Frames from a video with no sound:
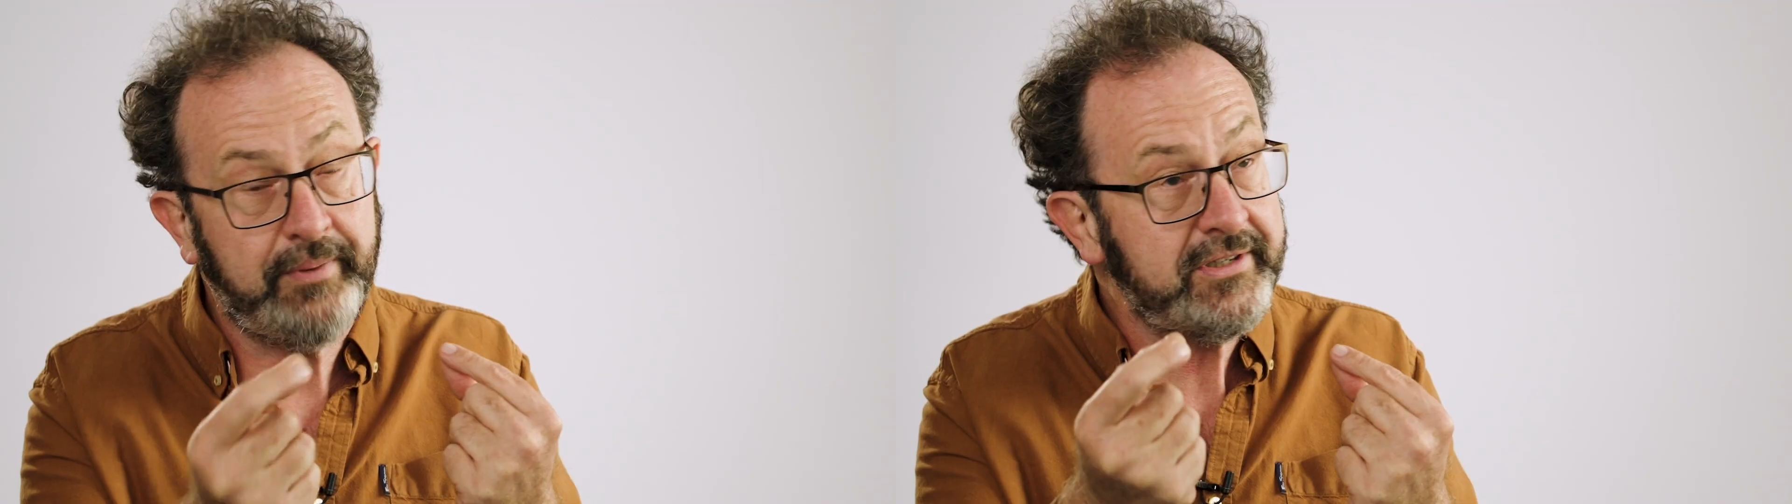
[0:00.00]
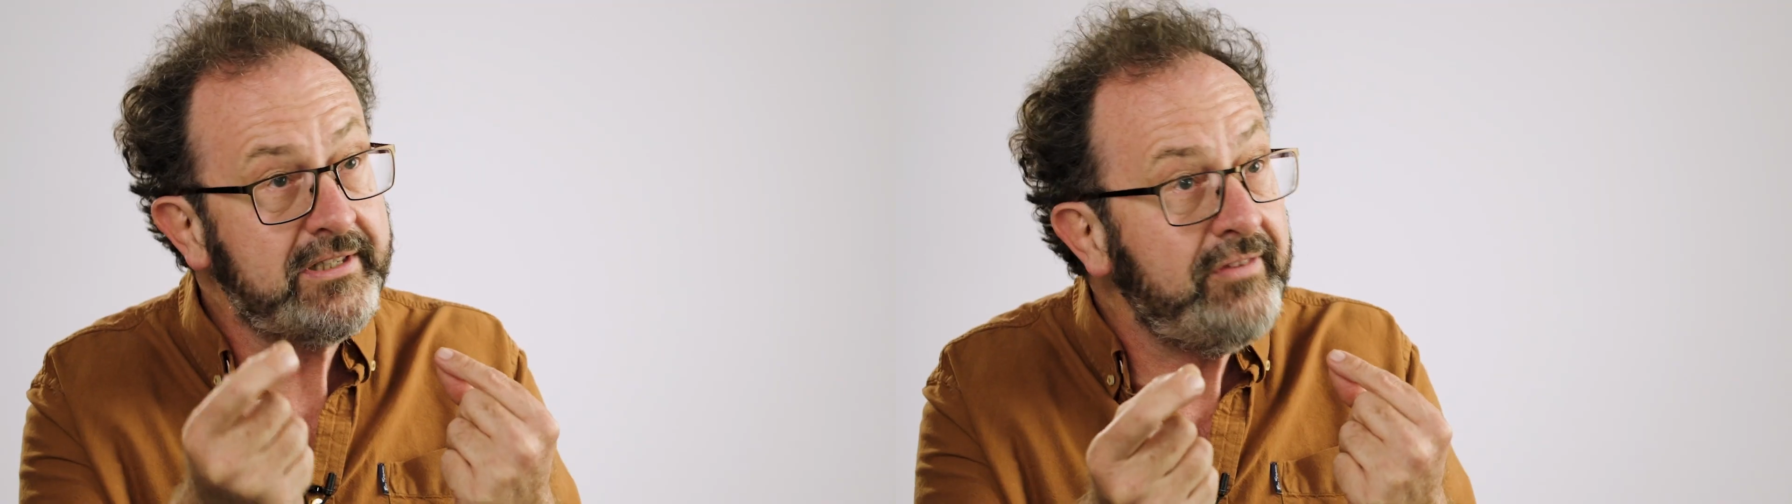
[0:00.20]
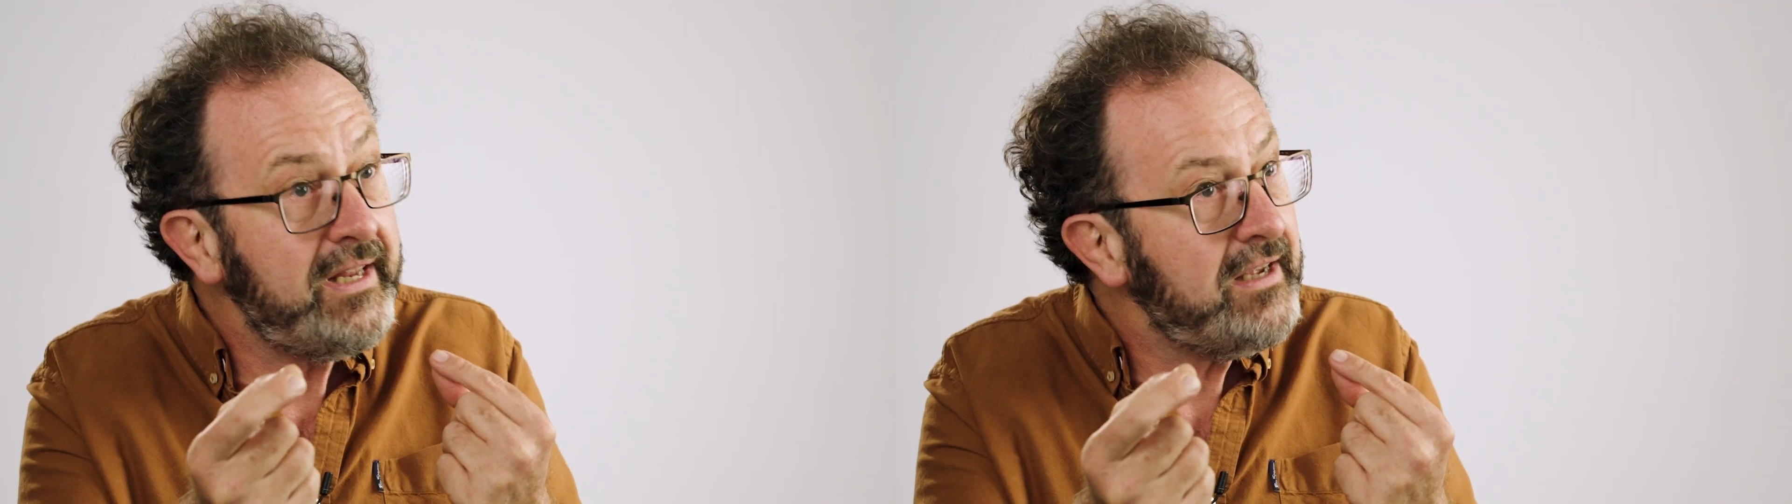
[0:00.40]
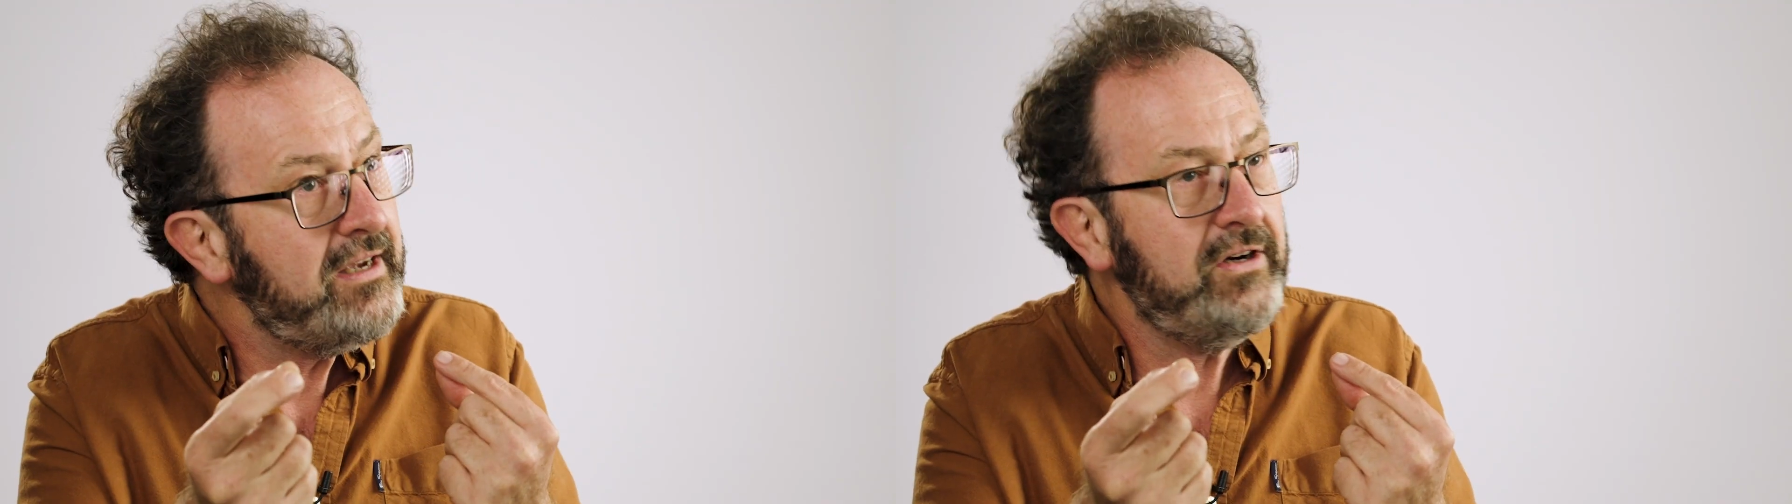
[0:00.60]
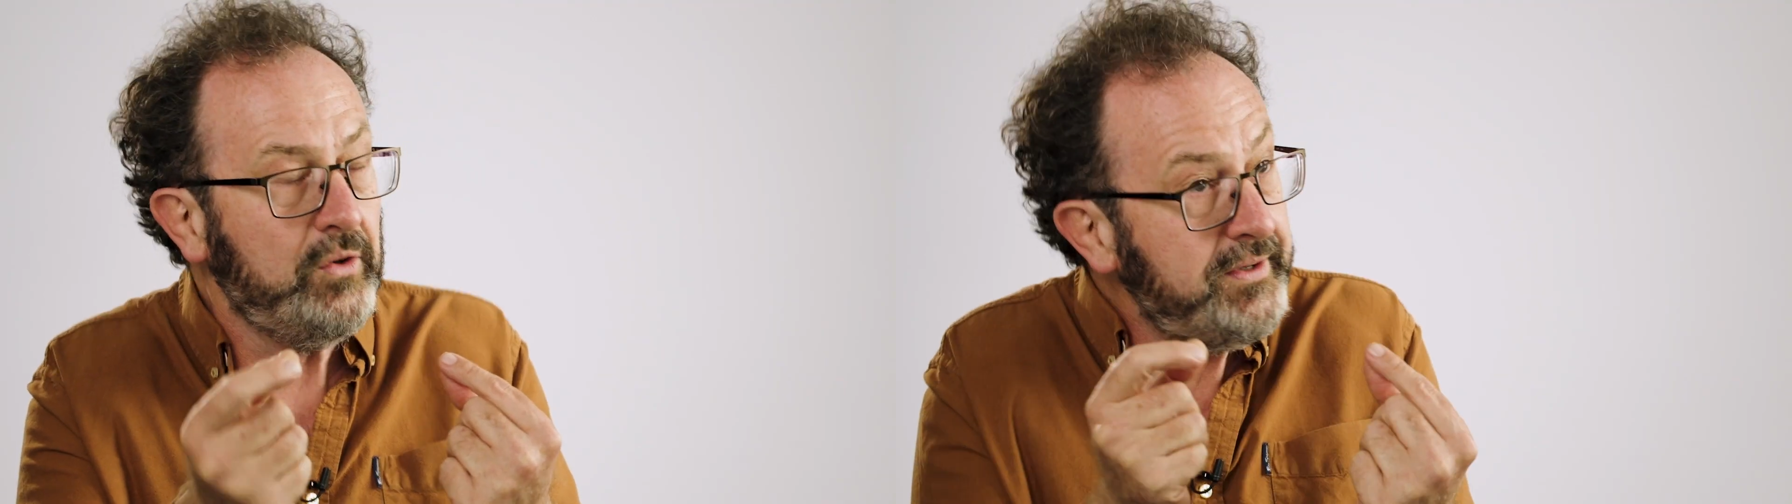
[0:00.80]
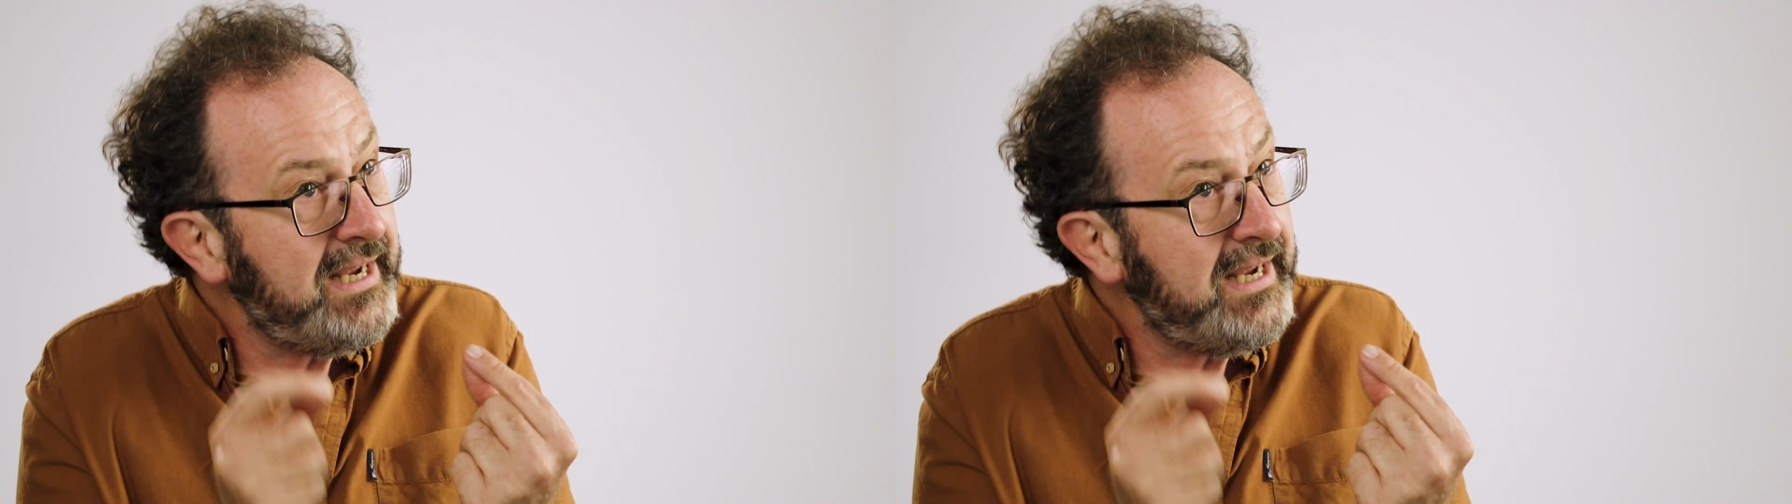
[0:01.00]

positively or